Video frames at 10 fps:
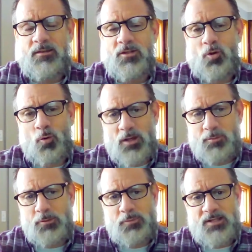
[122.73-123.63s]
the
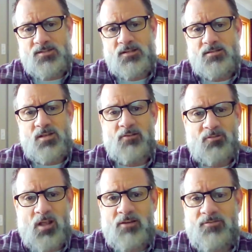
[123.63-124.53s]
incredible blessings of
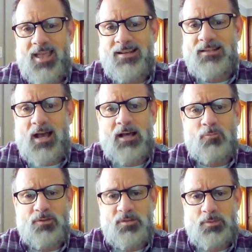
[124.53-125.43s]
love and
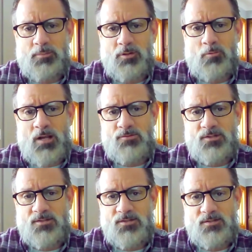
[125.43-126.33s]
God with the people around
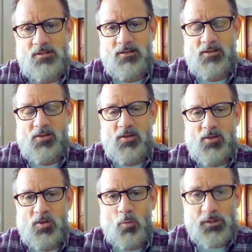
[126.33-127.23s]
us.
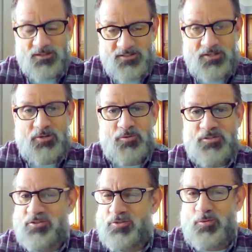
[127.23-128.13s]
We continue
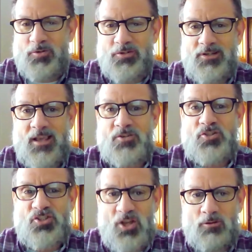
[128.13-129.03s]
to do good and
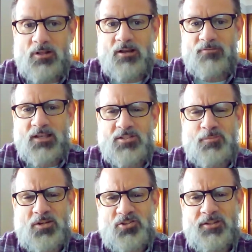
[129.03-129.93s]
show love,
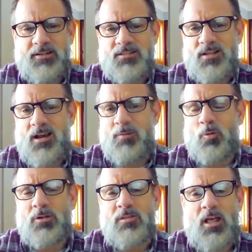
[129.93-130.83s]
especially at a time
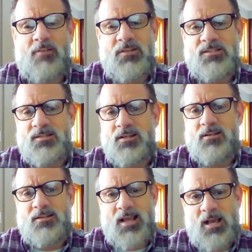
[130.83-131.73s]
where love is
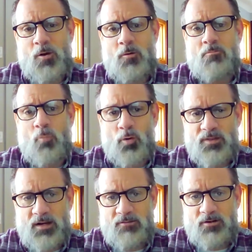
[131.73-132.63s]
needed now more
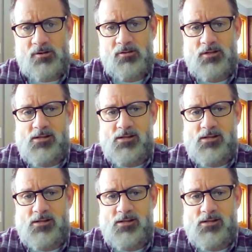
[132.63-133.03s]
than ever.